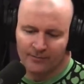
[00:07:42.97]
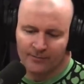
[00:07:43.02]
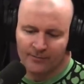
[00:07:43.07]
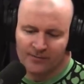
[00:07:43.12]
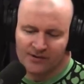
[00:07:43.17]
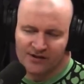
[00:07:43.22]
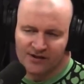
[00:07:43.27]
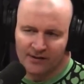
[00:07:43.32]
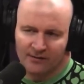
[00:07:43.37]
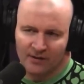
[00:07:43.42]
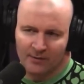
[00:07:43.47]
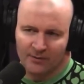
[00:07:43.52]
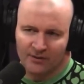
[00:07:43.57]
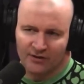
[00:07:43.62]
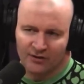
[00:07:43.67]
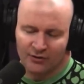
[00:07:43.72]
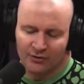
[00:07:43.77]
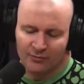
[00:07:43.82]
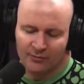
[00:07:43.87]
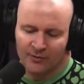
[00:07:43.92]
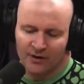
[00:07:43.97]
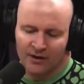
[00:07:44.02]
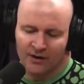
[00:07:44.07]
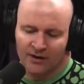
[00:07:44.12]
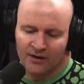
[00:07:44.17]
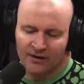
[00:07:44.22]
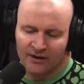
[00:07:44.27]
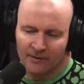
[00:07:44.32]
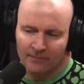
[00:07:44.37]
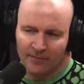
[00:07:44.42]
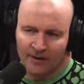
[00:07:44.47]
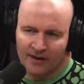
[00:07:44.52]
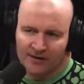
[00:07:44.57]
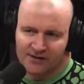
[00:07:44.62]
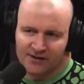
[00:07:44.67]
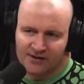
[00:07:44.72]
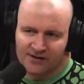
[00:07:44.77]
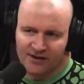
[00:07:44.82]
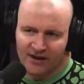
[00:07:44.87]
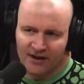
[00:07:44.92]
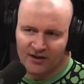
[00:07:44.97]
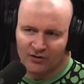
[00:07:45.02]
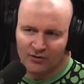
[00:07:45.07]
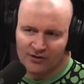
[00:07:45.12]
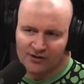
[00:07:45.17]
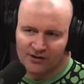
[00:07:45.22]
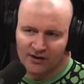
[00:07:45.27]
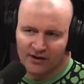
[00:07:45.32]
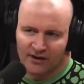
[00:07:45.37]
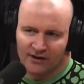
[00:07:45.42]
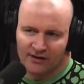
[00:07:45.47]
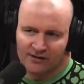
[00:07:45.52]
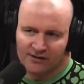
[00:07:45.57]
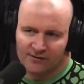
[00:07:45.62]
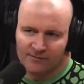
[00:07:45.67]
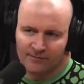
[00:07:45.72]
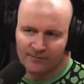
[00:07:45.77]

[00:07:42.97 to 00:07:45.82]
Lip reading: Step number 2, get past his dangerous legs.